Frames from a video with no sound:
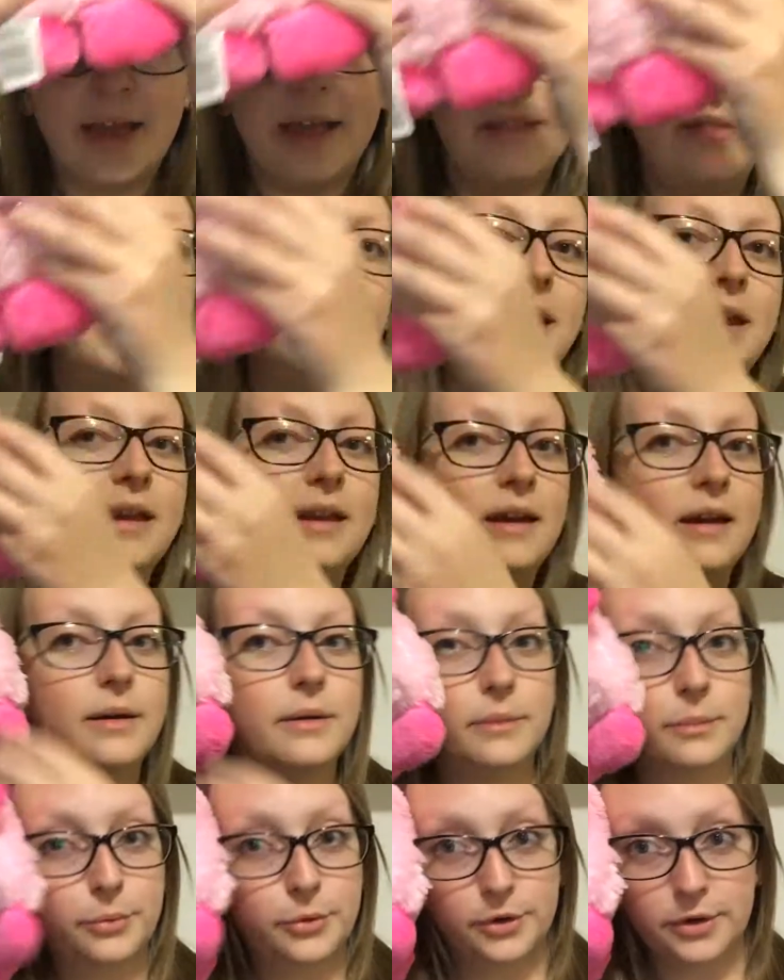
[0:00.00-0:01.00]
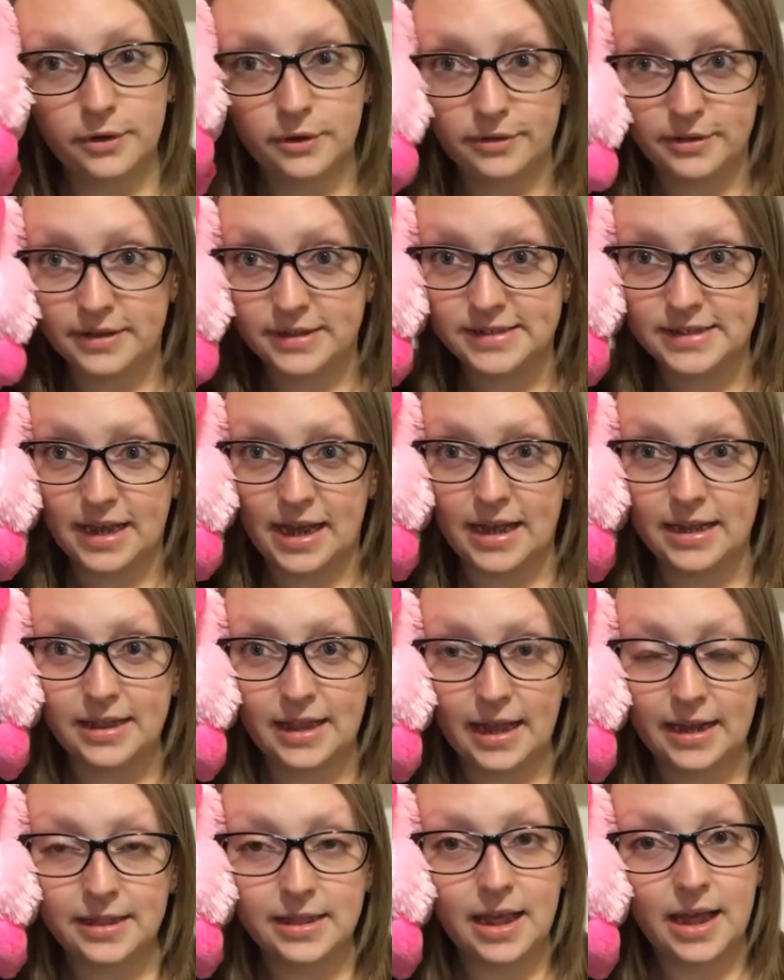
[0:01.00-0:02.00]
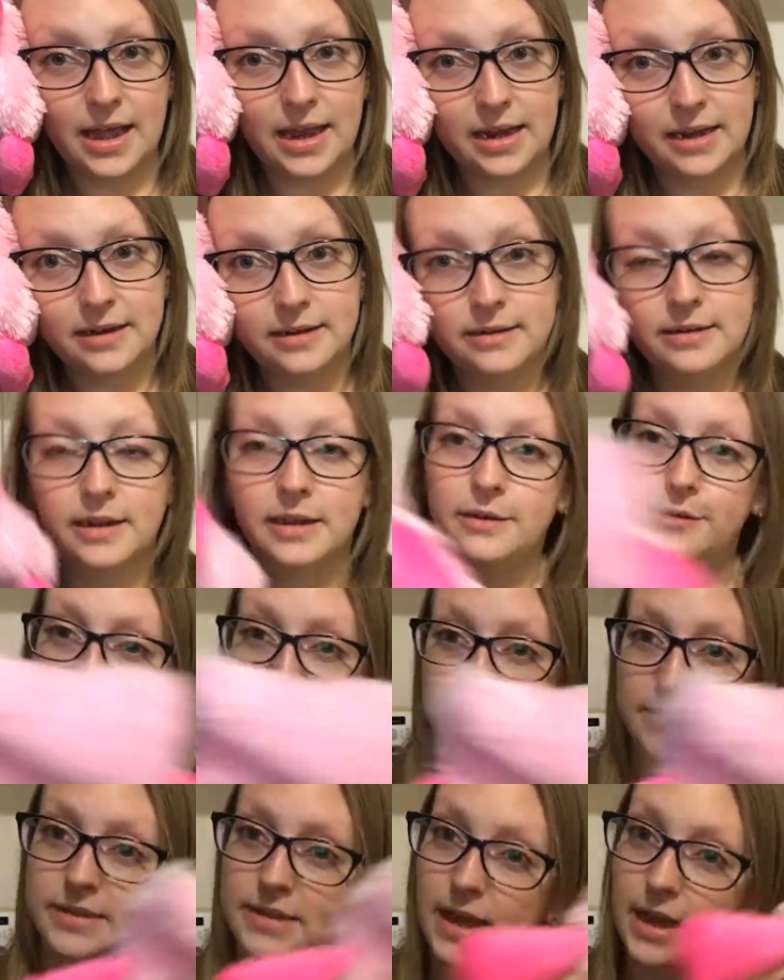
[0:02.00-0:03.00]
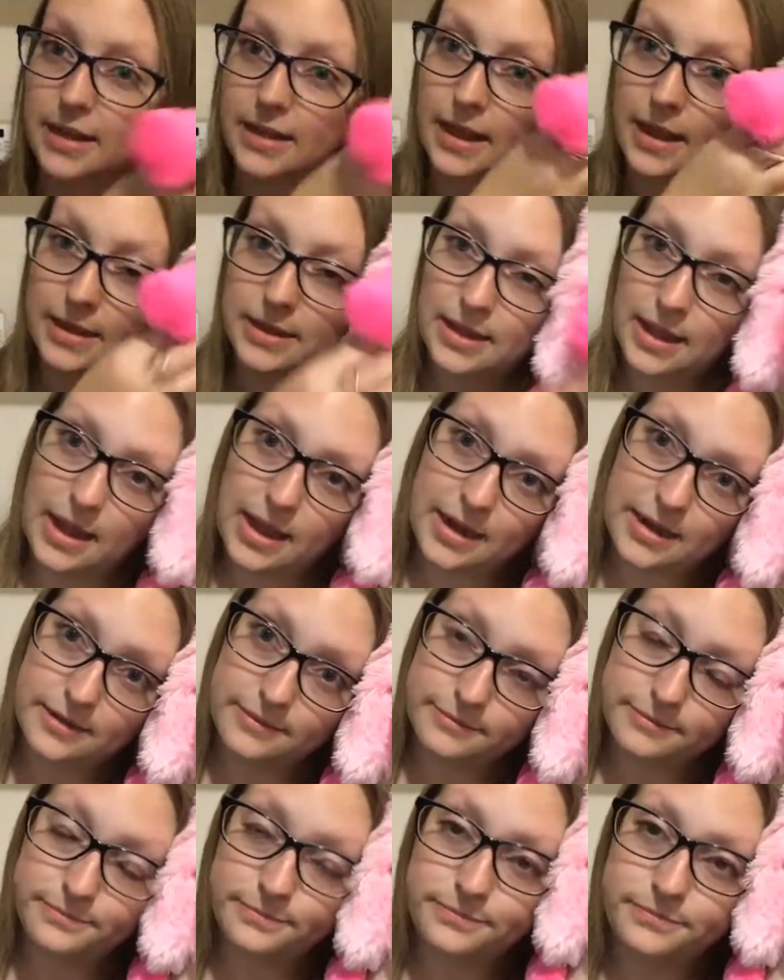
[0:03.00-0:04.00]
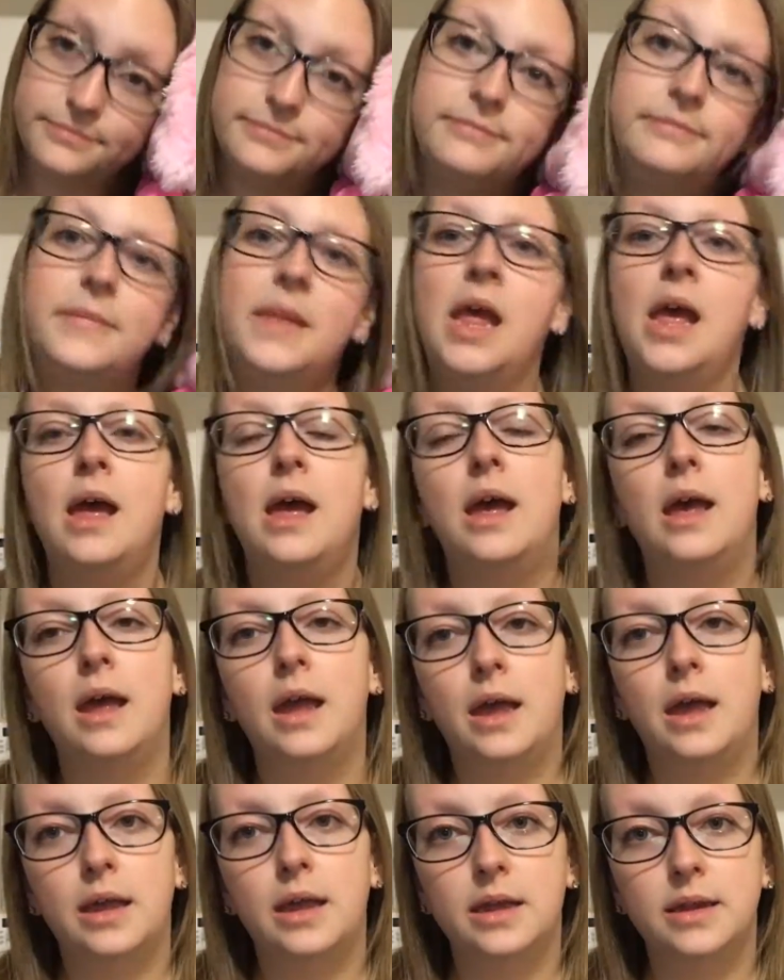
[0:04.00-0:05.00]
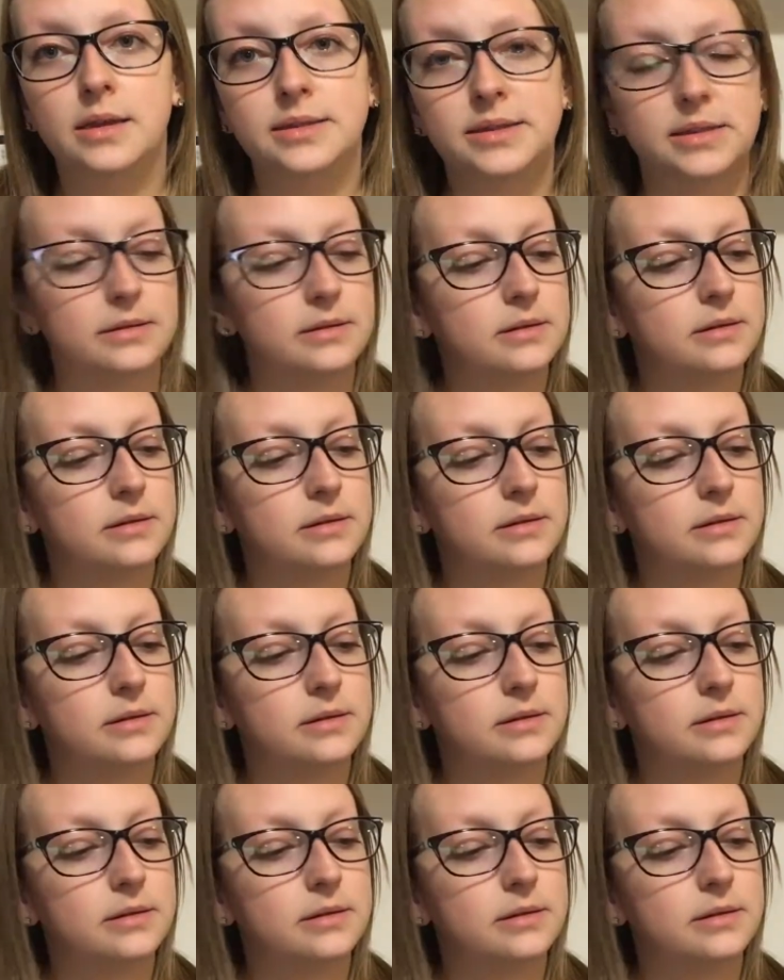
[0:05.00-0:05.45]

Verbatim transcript: and then put it on the side like that and on the side like that and